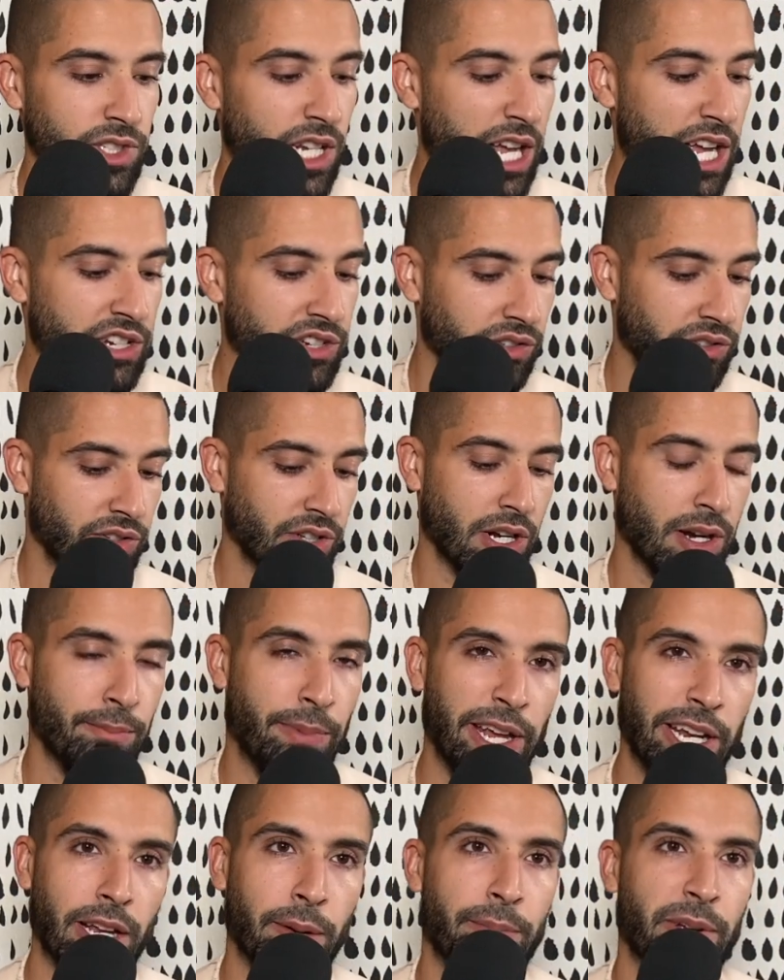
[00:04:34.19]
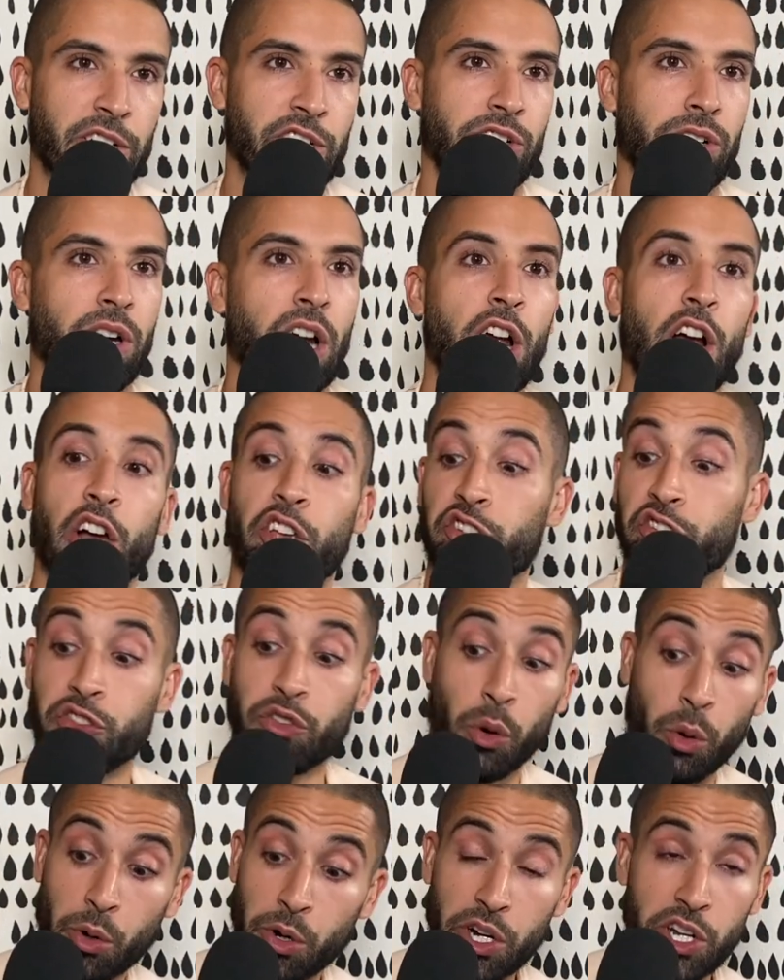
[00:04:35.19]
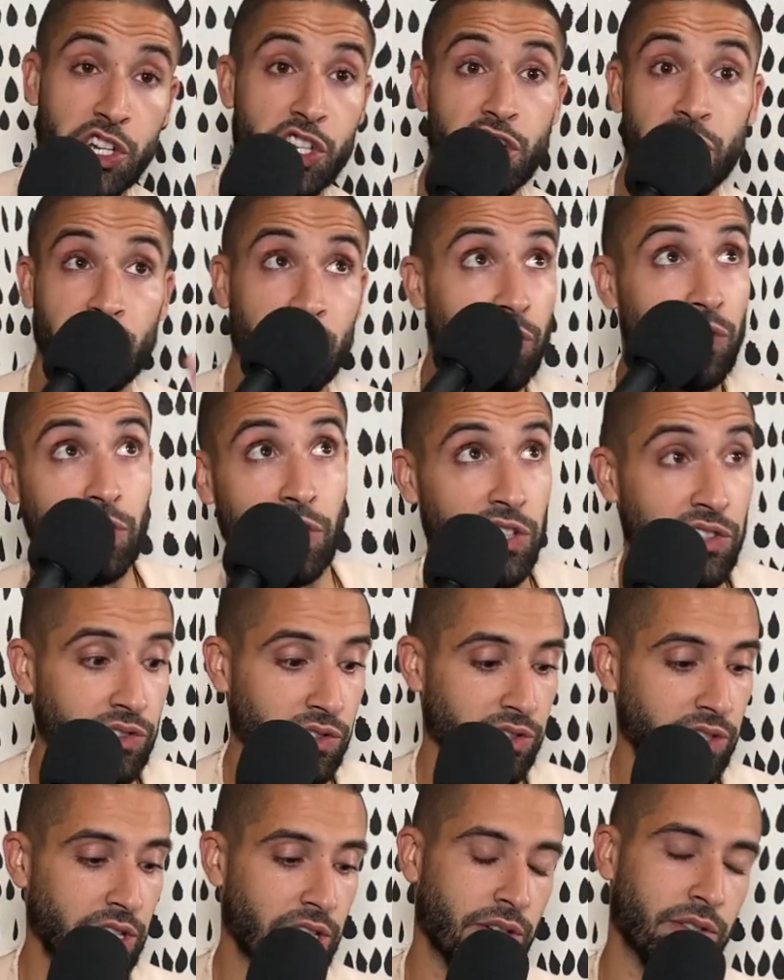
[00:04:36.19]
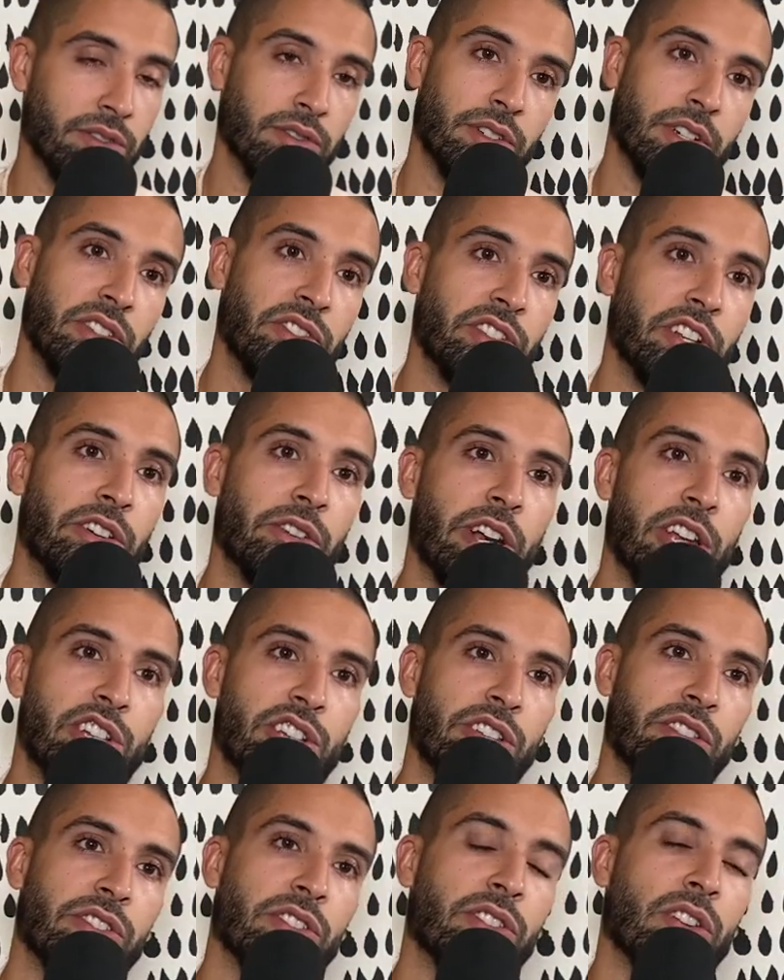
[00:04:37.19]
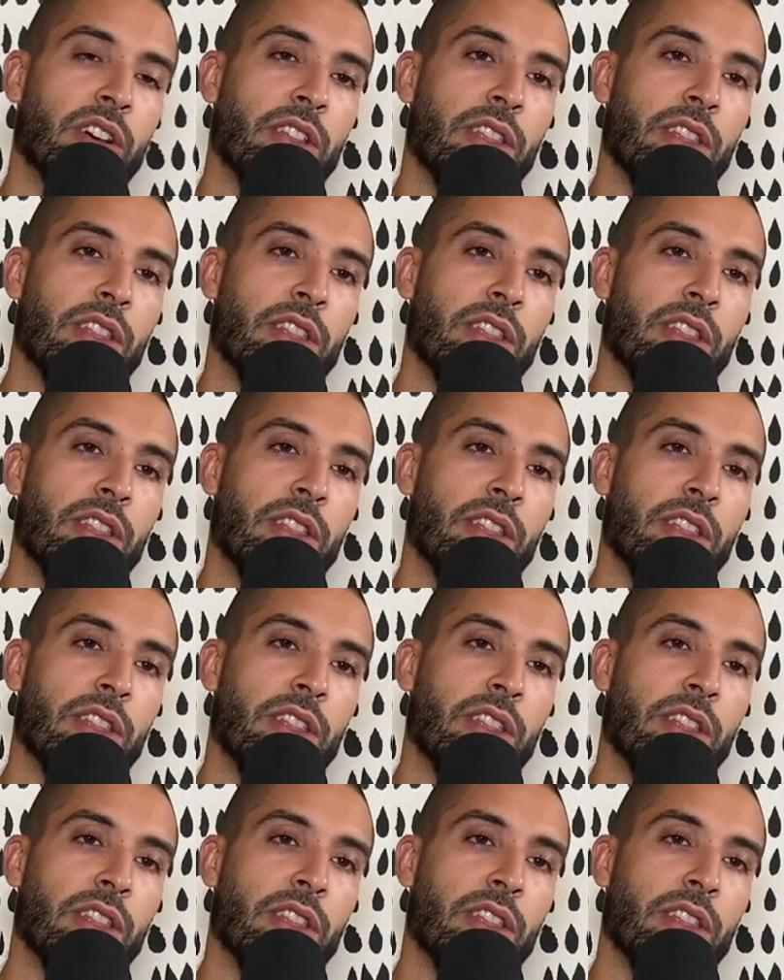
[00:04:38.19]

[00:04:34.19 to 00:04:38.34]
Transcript: I just, you know, I'm painting a picture of storage, of, you know, considerations and all